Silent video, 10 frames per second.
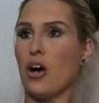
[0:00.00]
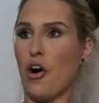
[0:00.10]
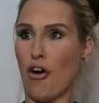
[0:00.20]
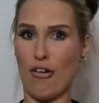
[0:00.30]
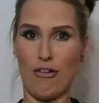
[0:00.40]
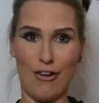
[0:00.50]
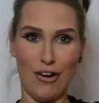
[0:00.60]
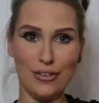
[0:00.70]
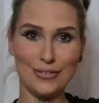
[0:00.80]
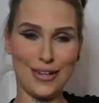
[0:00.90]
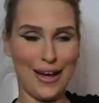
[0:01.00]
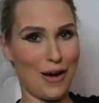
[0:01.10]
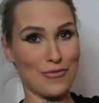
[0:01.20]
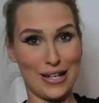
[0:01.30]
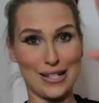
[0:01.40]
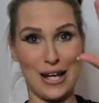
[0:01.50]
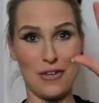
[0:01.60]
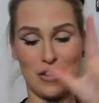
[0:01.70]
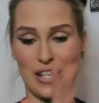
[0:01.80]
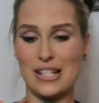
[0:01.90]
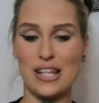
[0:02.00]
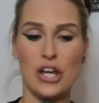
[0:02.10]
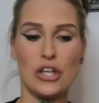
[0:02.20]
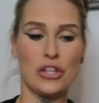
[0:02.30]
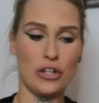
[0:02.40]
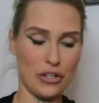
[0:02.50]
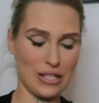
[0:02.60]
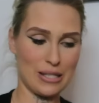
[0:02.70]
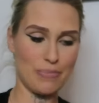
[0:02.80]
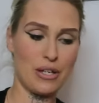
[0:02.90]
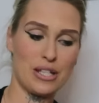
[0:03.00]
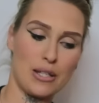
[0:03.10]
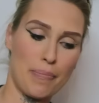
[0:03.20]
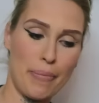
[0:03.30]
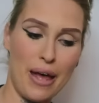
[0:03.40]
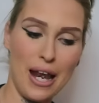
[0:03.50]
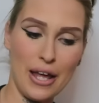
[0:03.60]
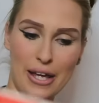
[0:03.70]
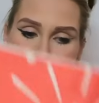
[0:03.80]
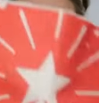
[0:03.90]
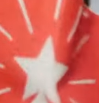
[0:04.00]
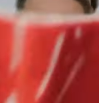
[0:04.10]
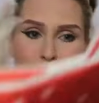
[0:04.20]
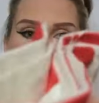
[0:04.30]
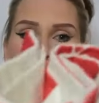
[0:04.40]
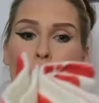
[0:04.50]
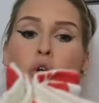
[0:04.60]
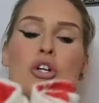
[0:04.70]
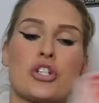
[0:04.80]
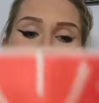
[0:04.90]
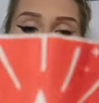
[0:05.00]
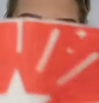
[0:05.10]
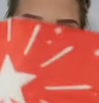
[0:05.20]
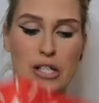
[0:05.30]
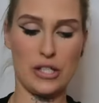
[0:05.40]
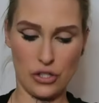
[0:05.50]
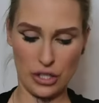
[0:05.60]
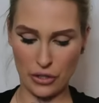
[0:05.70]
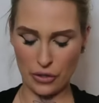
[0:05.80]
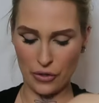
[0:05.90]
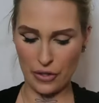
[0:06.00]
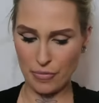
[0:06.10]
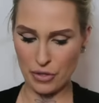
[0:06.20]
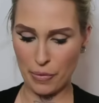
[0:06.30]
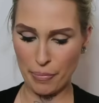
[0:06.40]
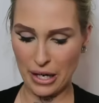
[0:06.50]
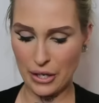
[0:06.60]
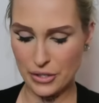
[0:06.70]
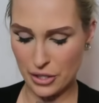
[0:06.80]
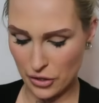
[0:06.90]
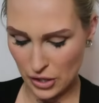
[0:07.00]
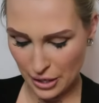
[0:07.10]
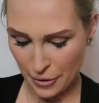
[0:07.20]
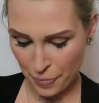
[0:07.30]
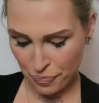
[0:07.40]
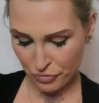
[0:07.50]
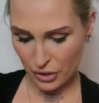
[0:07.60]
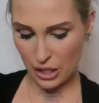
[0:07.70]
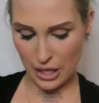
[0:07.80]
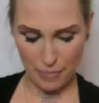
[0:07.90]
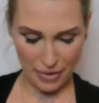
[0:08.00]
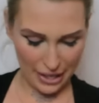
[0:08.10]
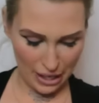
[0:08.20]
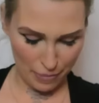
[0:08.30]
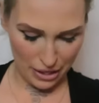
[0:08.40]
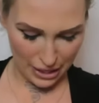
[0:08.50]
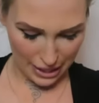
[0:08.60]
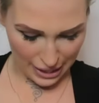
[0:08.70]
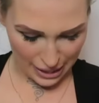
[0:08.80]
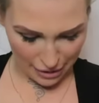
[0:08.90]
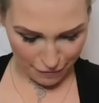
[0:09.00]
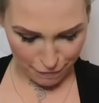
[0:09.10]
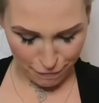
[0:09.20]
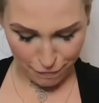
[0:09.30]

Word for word: are, I'm really excited for these, the Christmas pillowcases, or cushion covers should I call them. They're not pillows, are they? It came in a